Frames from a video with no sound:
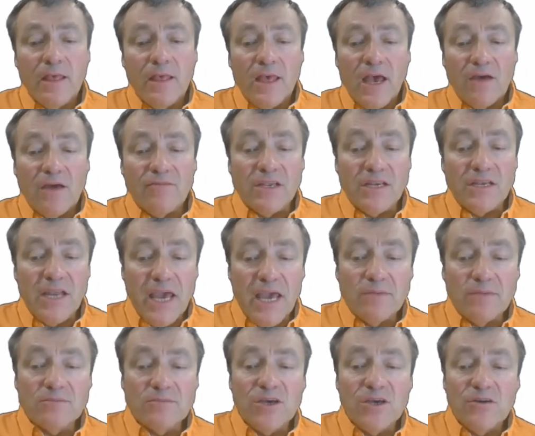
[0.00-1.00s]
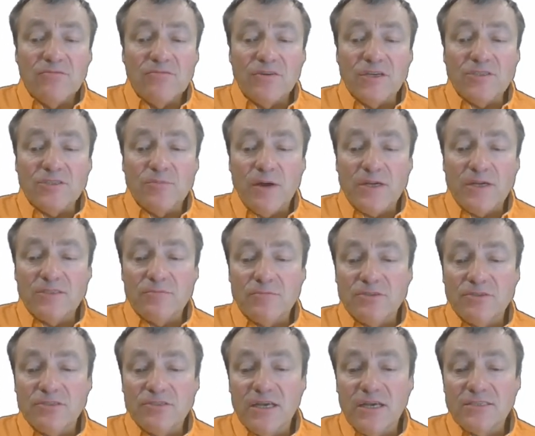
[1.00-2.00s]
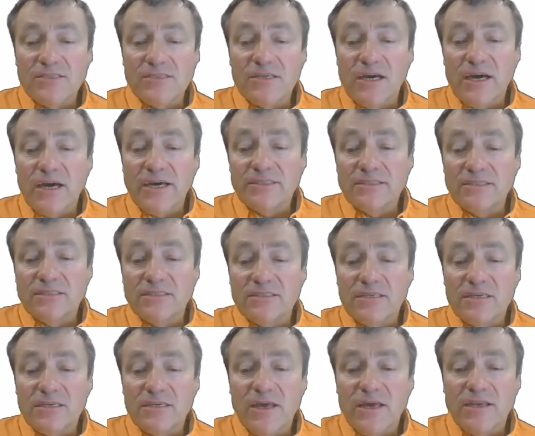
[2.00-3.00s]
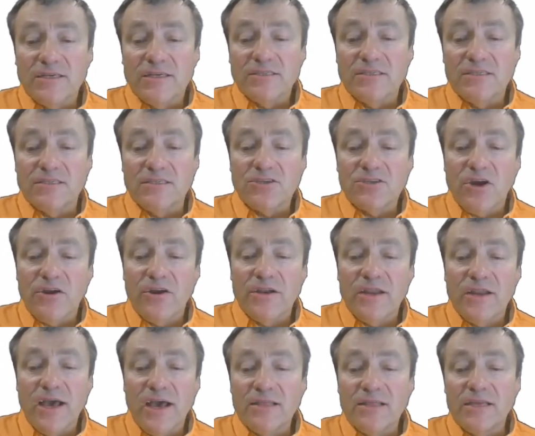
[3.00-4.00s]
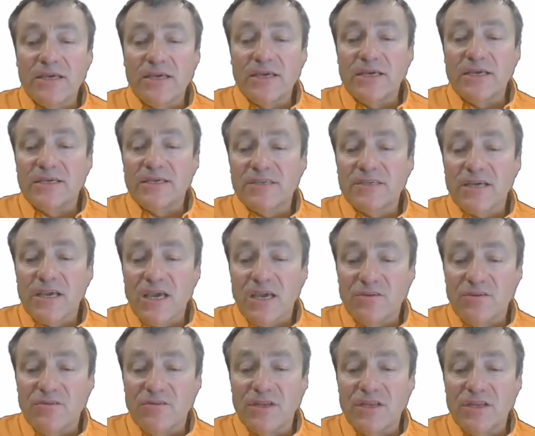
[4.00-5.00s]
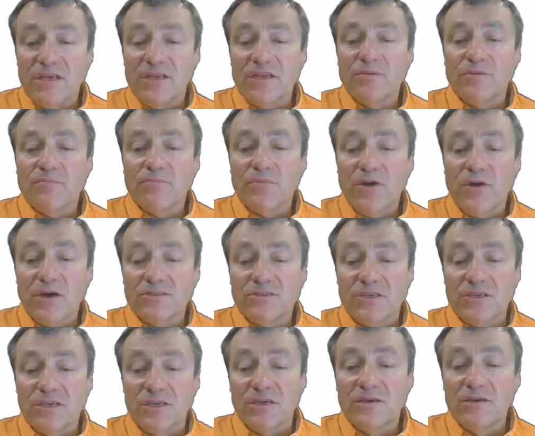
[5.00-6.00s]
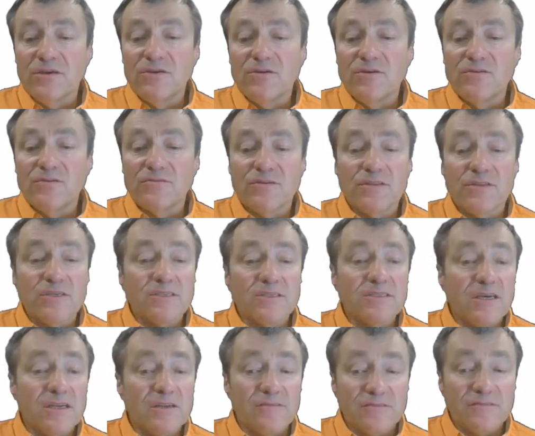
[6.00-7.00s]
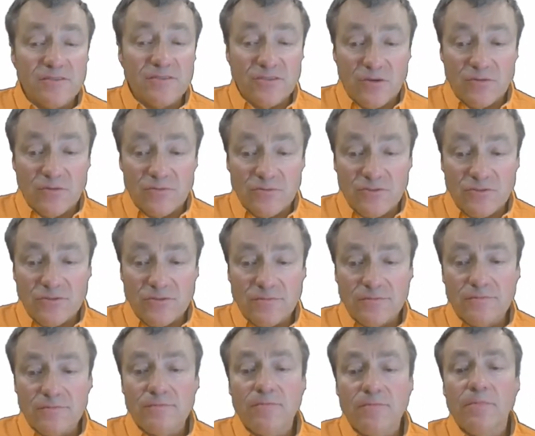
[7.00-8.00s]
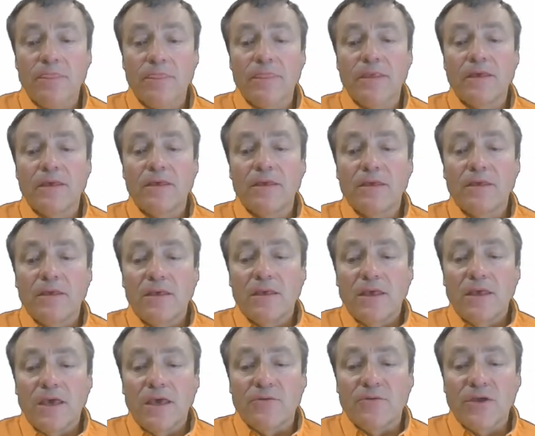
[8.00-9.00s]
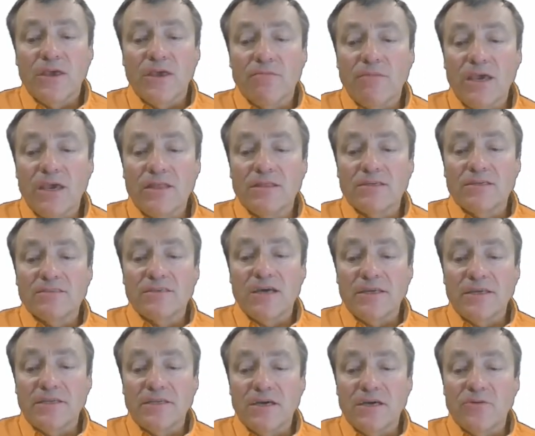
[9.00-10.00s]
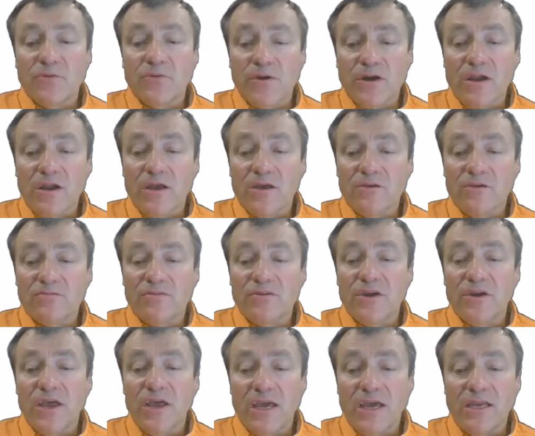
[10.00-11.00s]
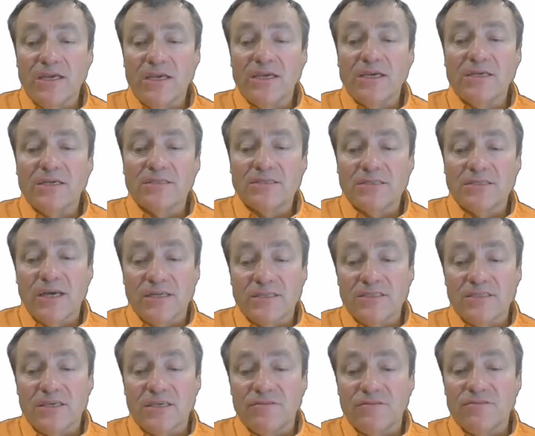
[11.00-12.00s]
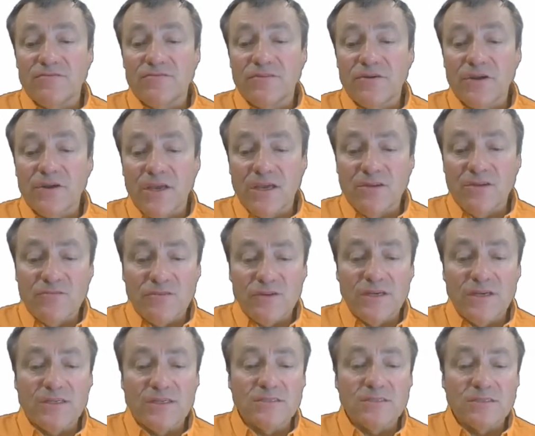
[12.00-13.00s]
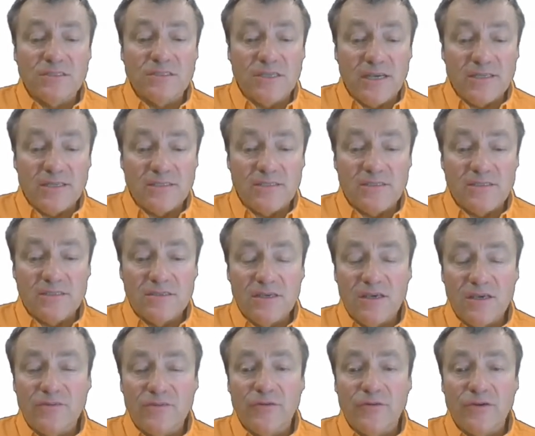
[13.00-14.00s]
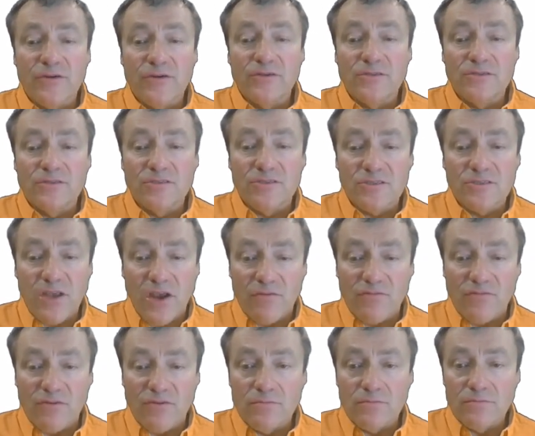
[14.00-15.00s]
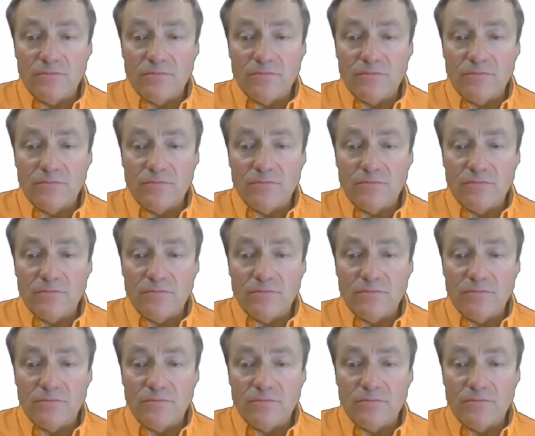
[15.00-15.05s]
Having names for each possible set size, that is, each cardinality, is a convenient proxy for the set of stones. We can make this idea work for any sets, even for infinite sets, if we're just careful.